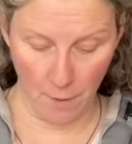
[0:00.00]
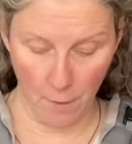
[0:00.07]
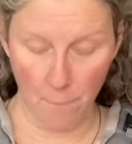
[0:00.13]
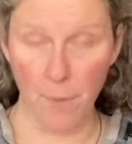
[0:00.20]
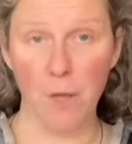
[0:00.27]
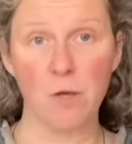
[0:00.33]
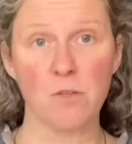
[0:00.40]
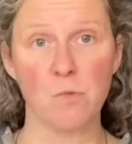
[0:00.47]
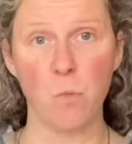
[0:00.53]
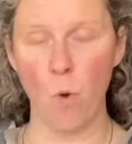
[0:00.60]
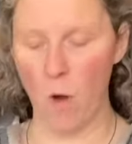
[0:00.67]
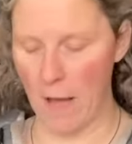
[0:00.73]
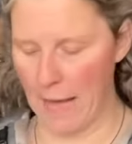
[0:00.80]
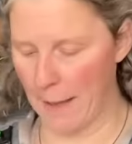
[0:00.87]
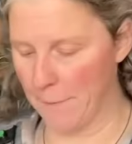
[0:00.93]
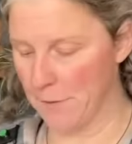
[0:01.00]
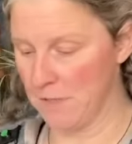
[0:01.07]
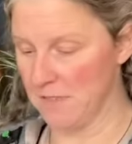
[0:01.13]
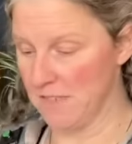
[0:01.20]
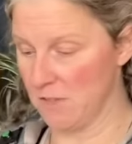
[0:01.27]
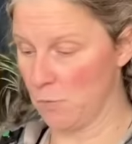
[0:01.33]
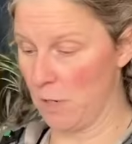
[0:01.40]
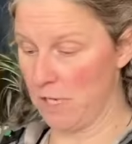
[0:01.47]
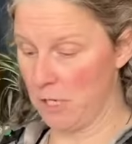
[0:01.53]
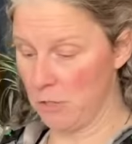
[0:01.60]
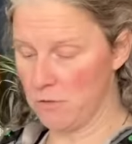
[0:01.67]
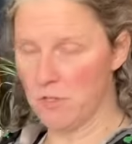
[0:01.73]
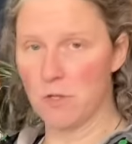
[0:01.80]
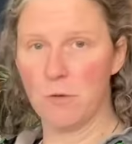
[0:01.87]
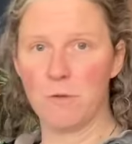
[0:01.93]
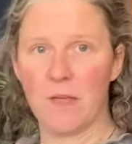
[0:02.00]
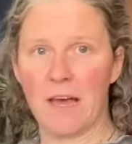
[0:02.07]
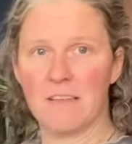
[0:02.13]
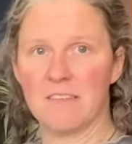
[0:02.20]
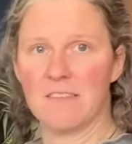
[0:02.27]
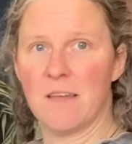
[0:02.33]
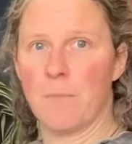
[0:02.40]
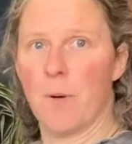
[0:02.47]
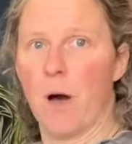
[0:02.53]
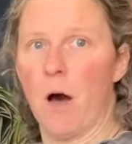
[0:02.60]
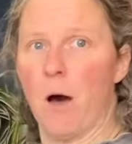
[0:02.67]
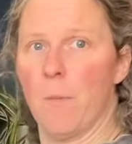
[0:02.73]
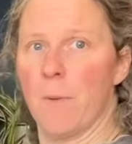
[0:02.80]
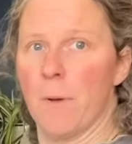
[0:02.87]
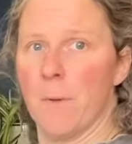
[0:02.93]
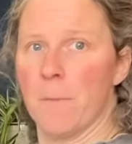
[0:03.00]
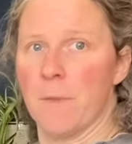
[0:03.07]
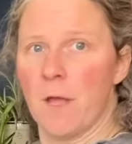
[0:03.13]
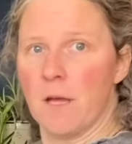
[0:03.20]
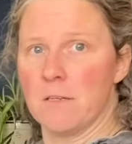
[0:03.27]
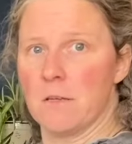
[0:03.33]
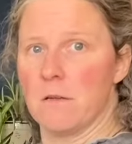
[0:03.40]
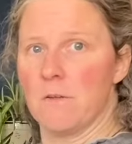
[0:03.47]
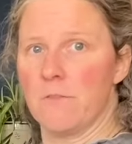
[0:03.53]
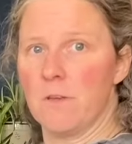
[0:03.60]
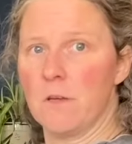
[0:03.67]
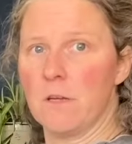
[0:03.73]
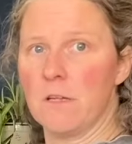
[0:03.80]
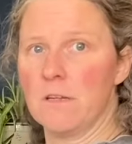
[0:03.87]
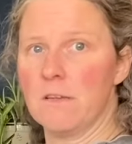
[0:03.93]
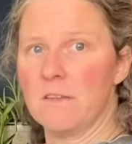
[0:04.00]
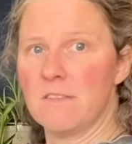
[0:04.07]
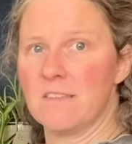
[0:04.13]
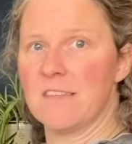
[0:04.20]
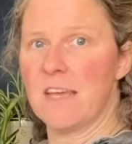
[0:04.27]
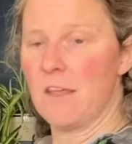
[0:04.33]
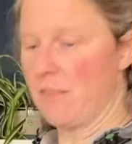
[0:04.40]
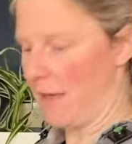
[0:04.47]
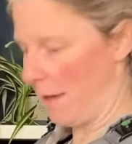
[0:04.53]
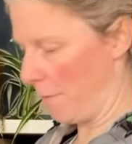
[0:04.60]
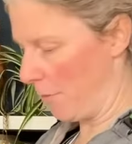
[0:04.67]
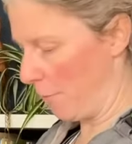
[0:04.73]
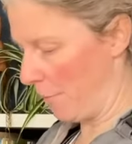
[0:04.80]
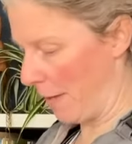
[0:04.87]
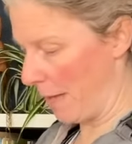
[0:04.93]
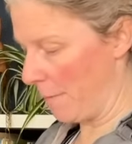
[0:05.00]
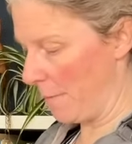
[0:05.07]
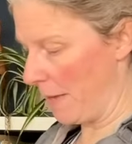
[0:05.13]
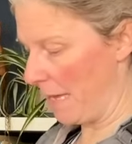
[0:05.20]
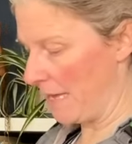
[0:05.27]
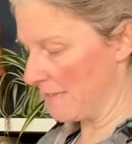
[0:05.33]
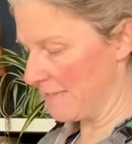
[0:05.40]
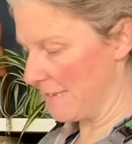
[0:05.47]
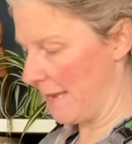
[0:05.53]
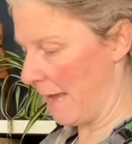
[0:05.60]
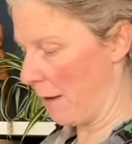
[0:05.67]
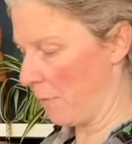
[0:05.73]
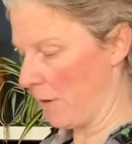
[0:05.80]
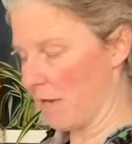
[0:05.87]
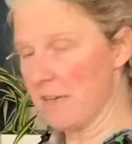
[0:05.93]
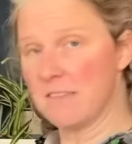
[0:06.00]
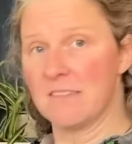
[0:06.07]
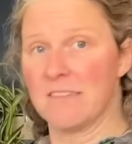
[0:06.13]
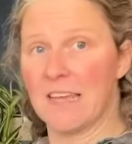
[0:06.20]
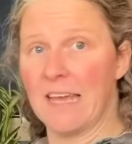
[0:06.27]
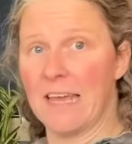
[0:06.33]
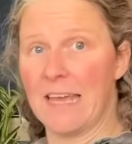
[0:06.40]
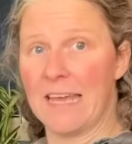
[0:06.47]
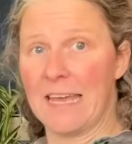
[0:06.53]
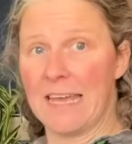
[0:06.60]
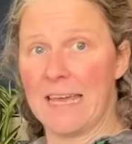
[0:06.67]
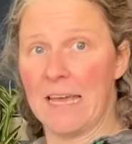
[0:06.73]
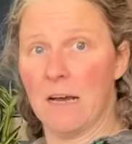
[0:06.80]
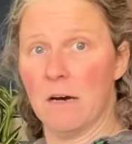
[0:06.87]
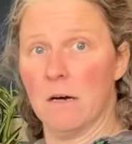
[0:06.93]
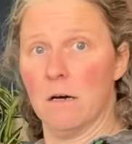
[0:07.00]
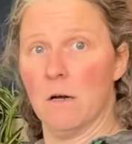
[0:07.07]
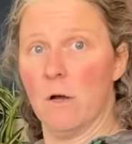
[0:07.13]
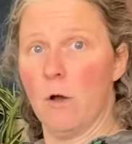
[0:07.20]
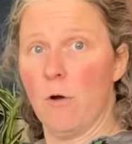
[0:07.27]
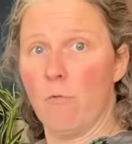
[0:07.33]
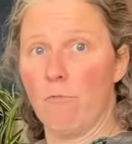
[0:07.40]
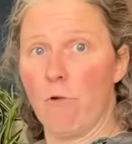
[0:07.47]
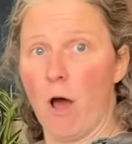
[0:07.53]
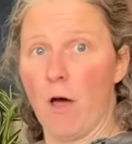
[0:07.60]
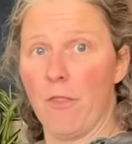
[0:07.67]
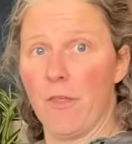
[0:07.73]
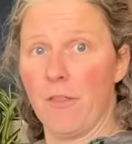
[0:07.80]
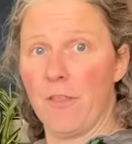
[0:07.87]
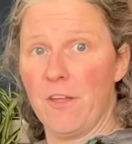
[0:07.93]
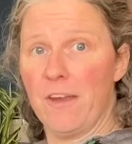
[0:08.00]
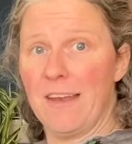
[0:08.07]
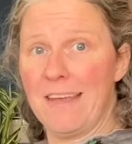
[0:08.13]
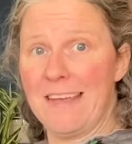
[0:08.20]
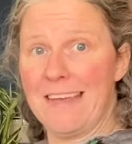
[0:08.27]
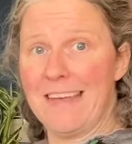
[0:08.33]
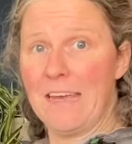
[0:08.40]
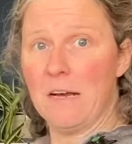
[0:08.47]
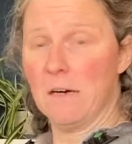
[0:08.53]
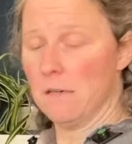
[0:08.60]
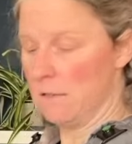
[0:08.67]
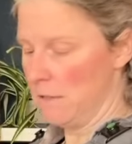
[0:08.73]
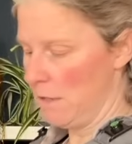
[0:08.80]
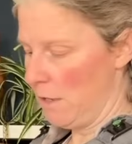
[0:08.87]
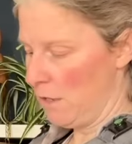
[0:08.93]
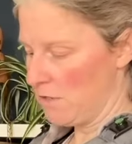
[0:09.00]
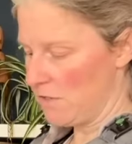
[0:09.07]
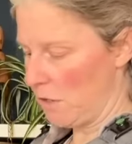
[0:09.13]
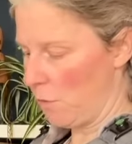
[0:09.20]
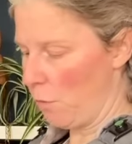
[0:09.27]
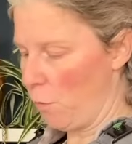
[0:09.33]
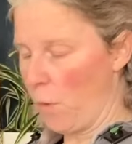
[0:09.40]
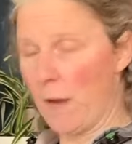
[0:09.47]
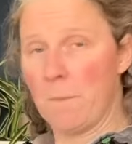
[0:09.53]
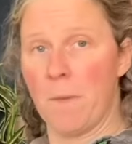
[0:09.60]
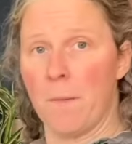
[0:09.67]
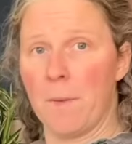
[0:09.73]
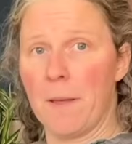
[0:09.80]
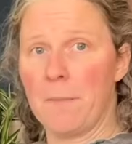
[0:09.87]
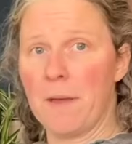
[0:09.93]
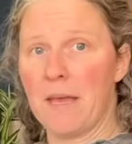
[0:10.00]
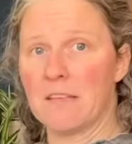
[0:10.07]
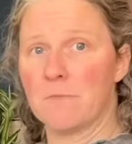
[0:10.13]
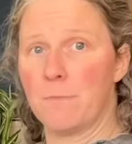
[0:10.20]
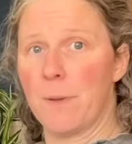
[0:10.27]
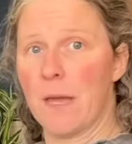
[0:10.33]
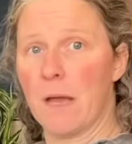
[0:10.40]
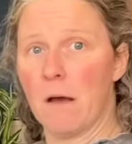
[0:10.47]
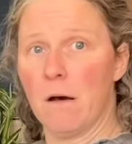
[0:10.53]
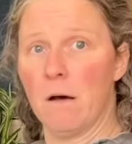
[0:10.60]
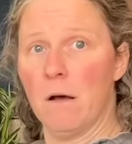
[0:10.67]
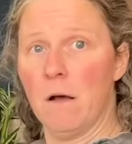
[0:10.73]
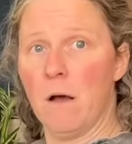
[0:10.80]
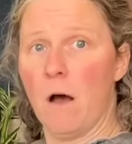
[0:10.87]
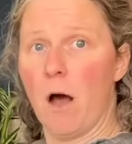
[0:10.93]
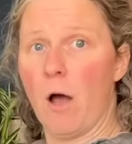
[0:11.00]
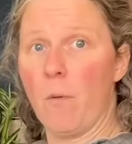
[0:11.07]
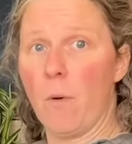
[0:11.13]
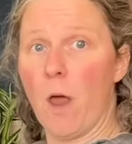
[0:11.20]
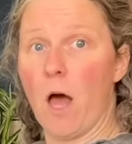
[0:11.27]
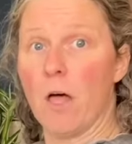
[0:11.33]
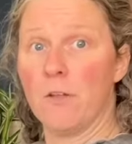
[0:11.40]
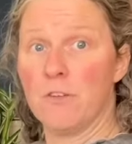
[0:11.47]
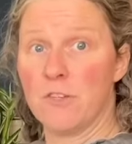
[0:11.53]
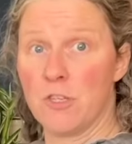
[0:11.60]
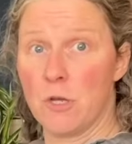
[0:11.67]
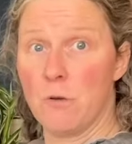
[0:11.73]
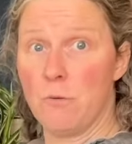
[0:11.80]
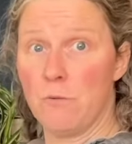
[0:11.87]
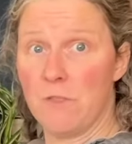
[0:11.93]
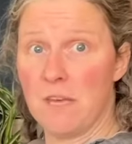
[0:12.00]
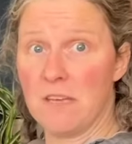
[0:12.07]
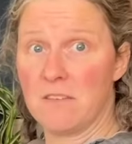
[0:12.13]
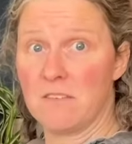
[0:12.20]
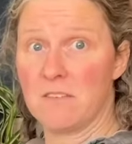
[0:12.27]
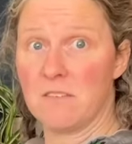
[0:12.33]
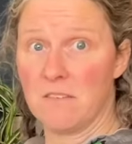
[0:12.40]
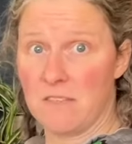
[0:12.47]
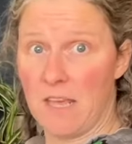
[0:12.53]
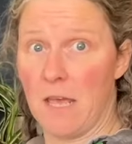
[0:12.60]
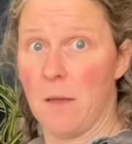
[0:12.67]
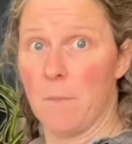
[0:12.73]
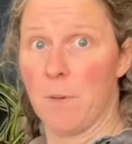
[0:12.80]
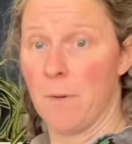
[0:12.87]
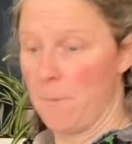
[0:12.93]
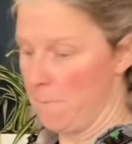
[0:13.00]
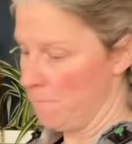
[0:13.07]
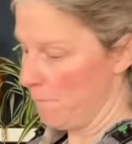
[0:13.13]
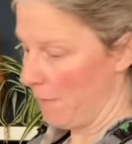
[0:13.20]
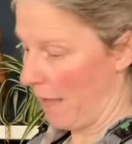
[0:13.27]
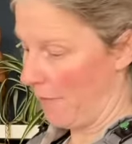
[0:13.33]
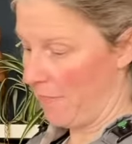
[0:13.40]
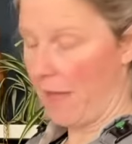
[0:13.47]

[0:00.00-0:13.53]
because what happens is when you do that zip up, I don't know if you can see that, the baby is now going to sit here rather than here. So when my baby gets bigger, I will undo this zip and